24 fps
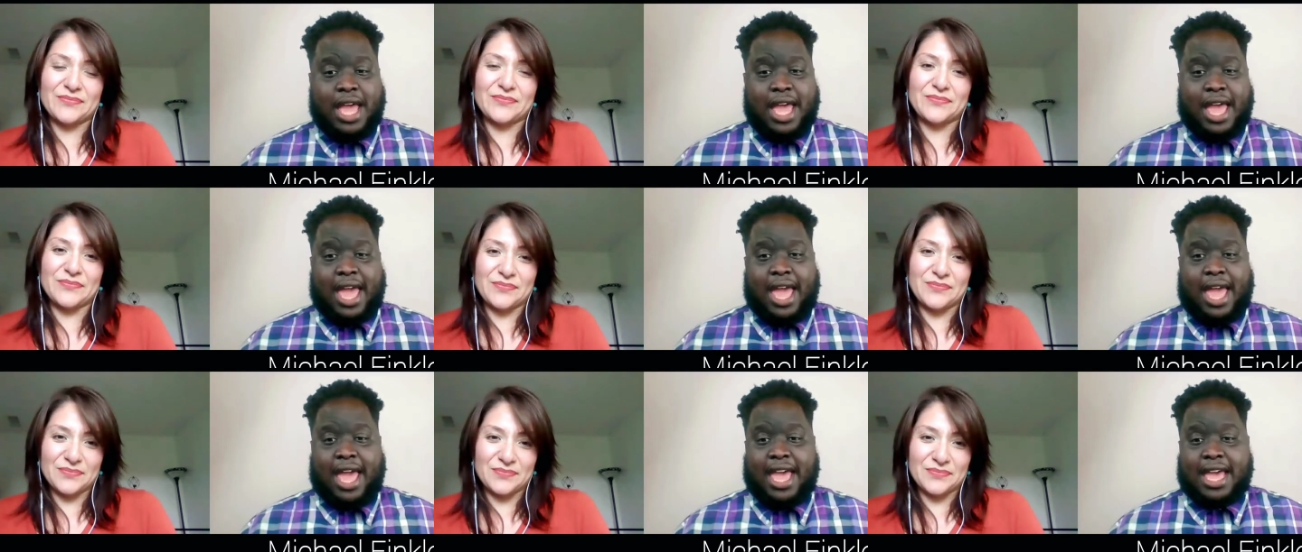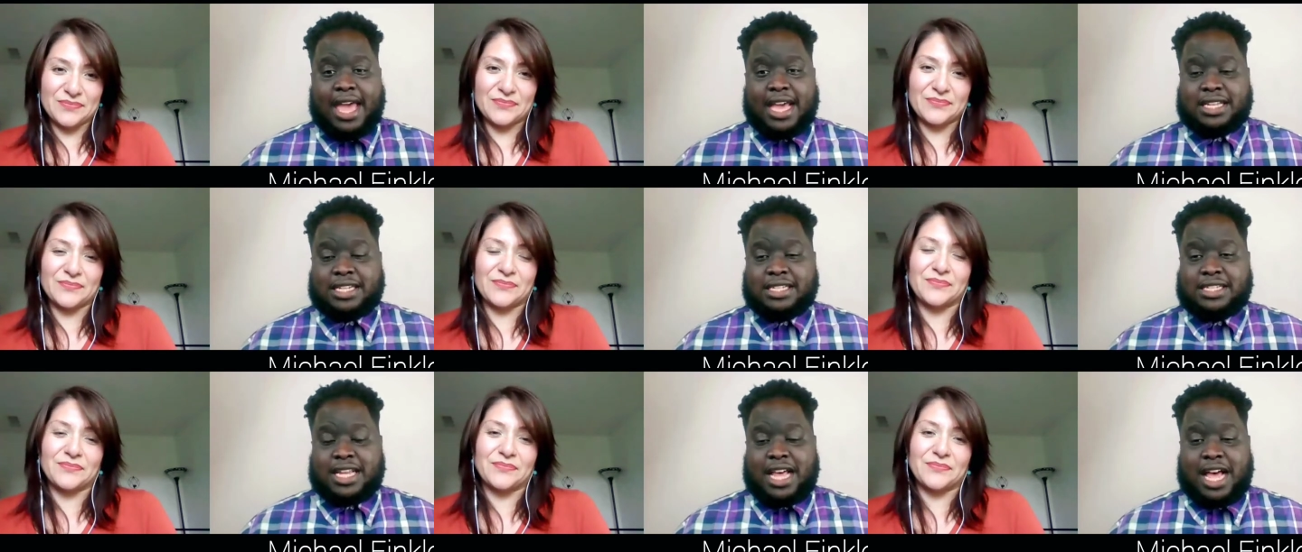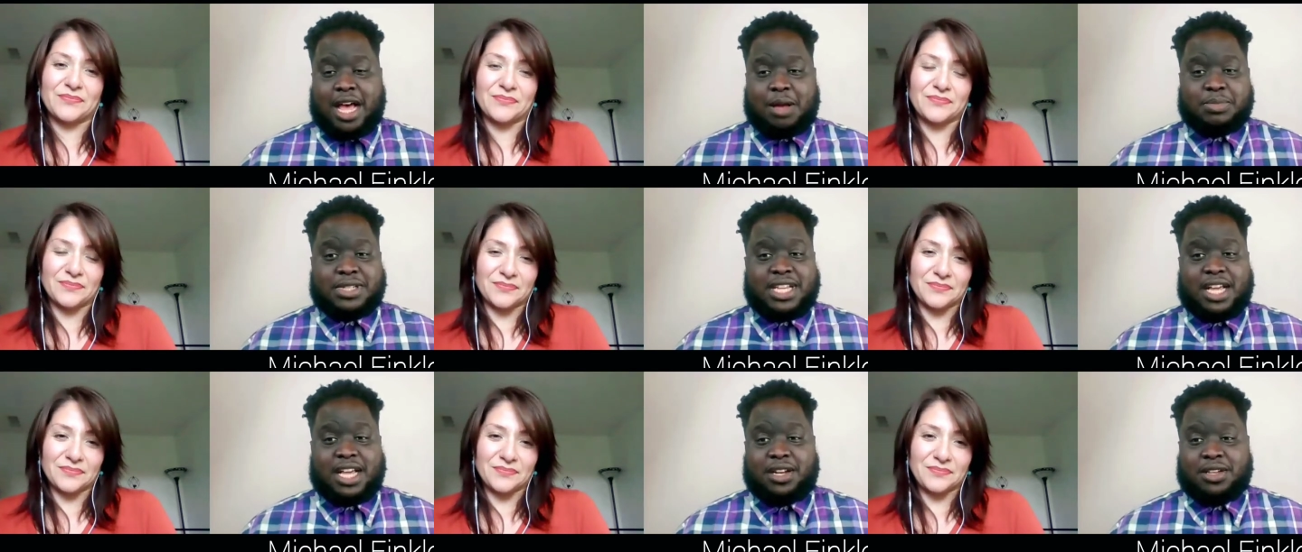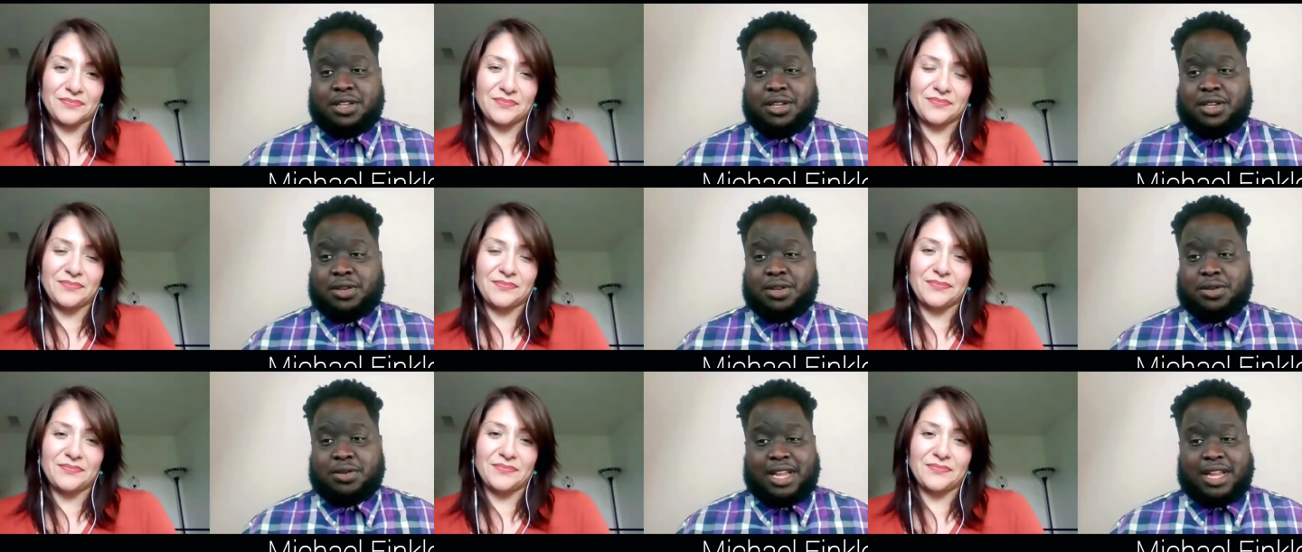Speaker 1: And I'm telling
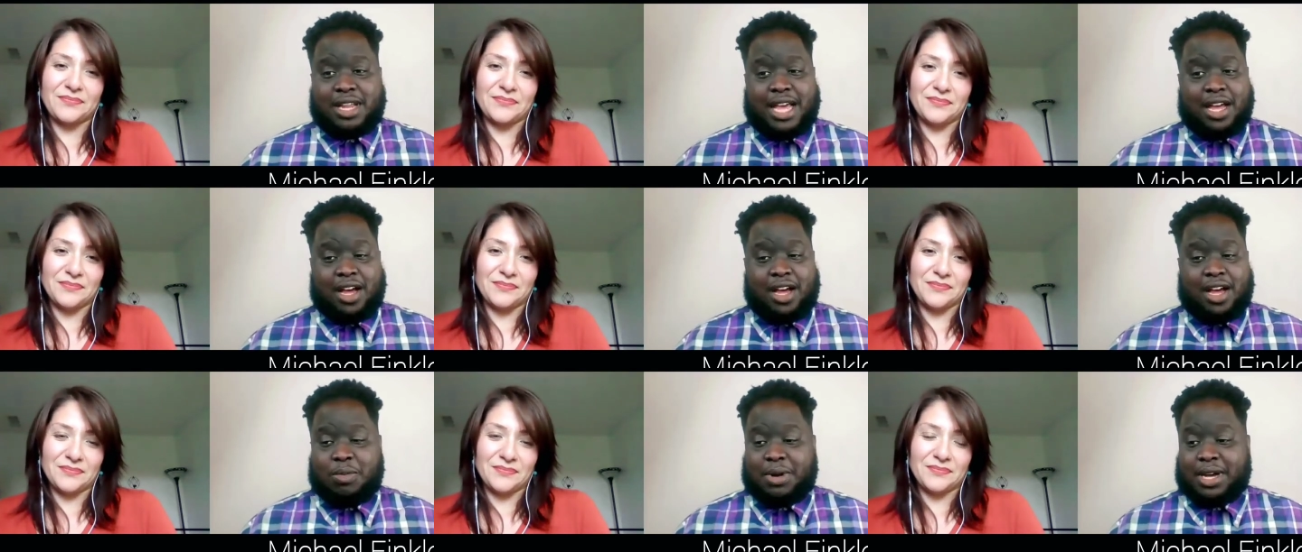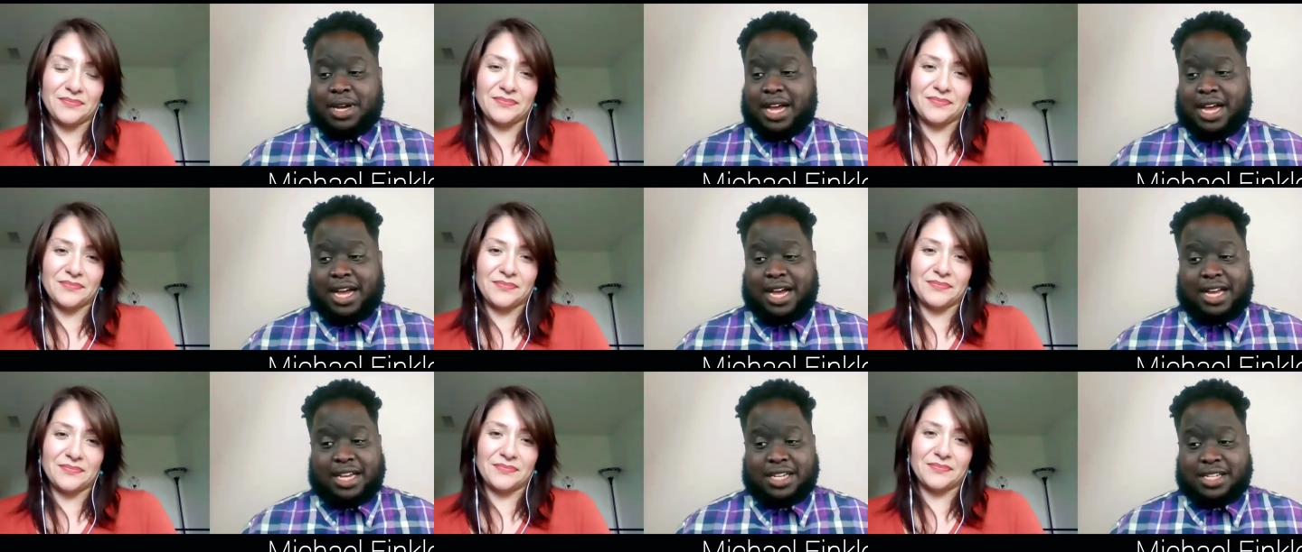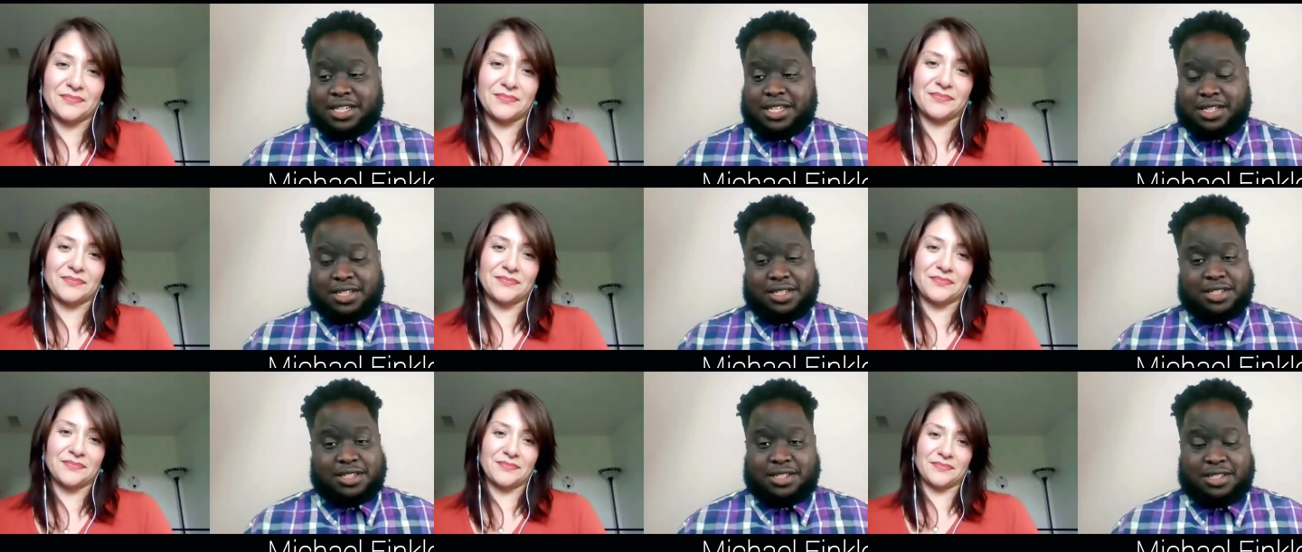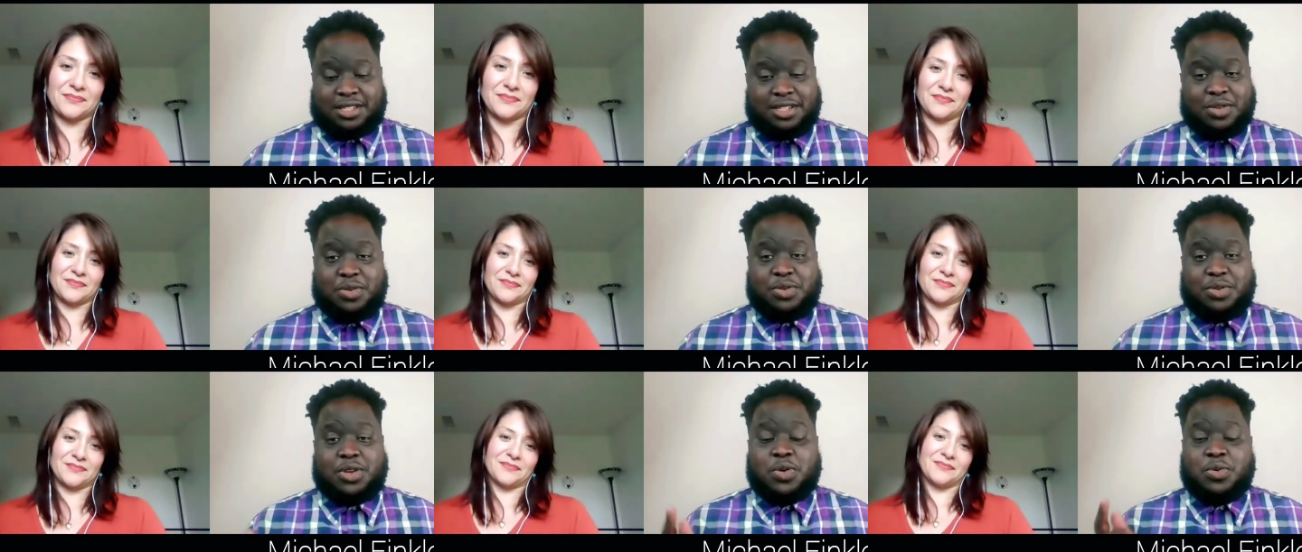you, like, oh my gosh,
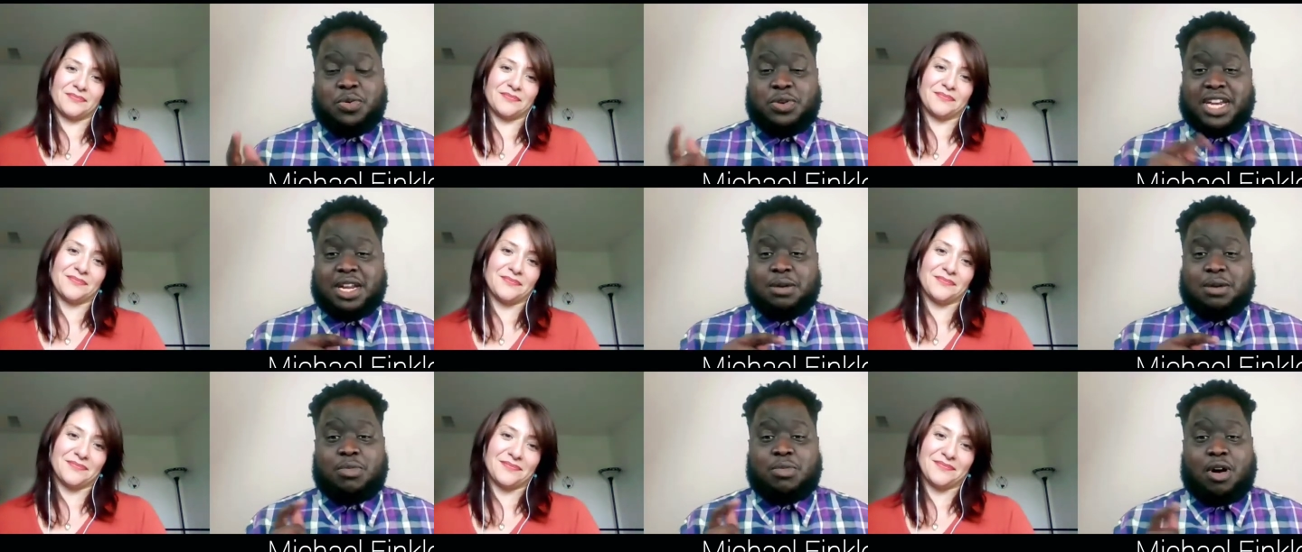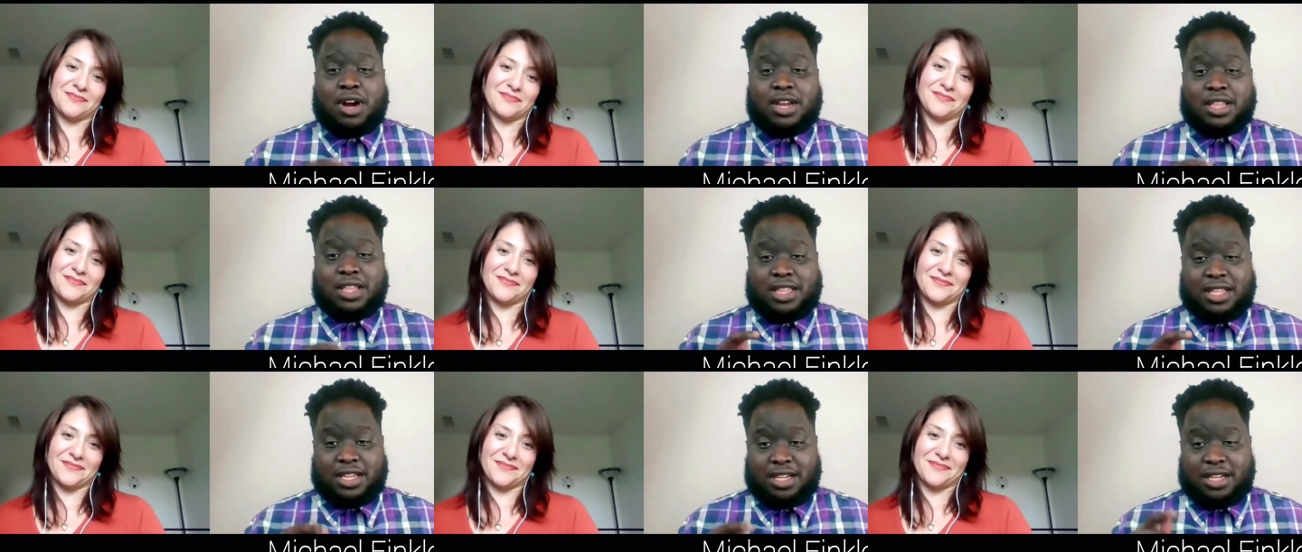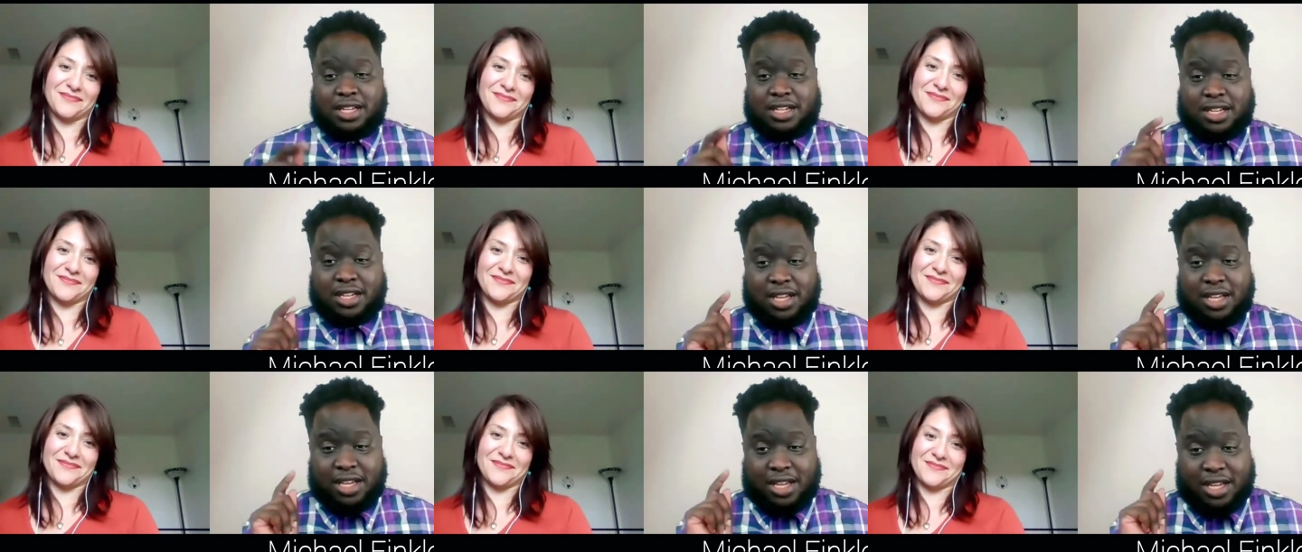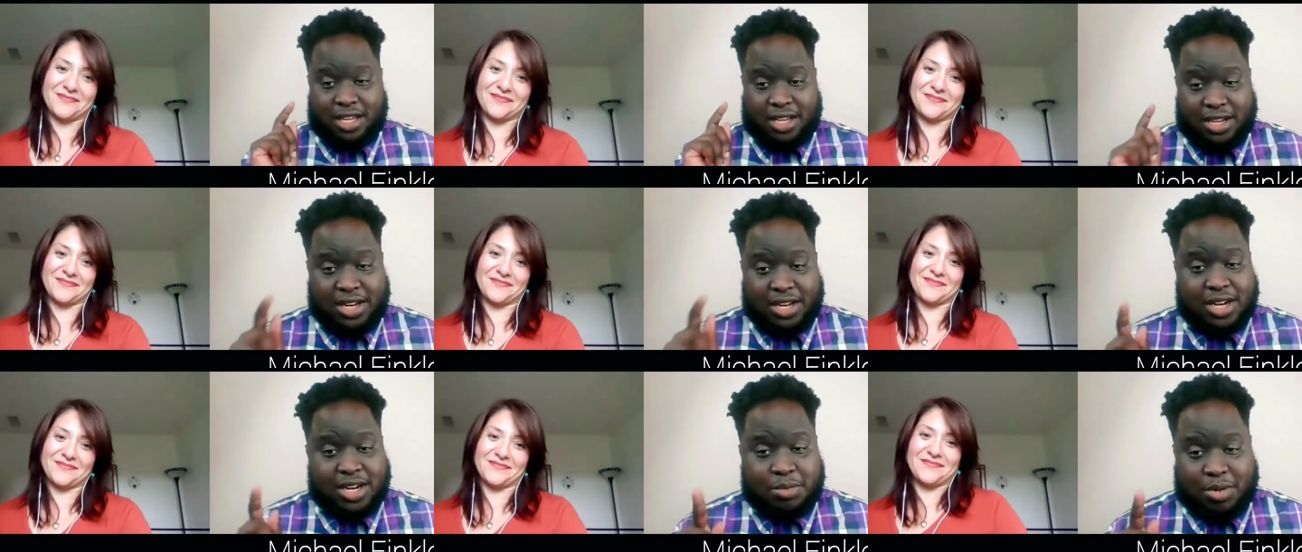you you need a Martha
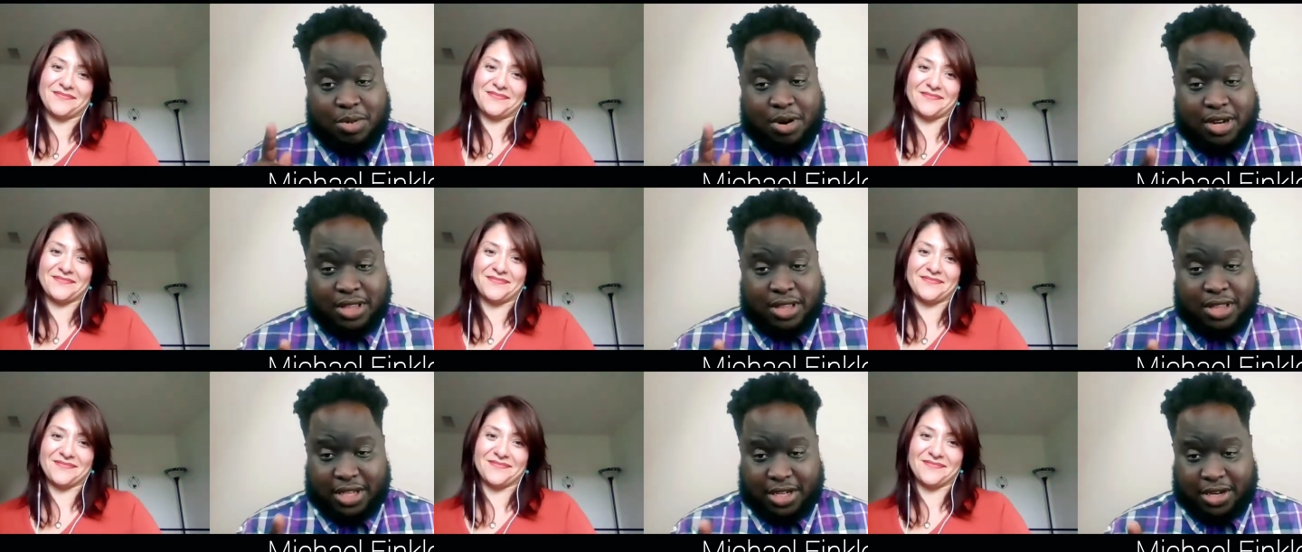you need a Martha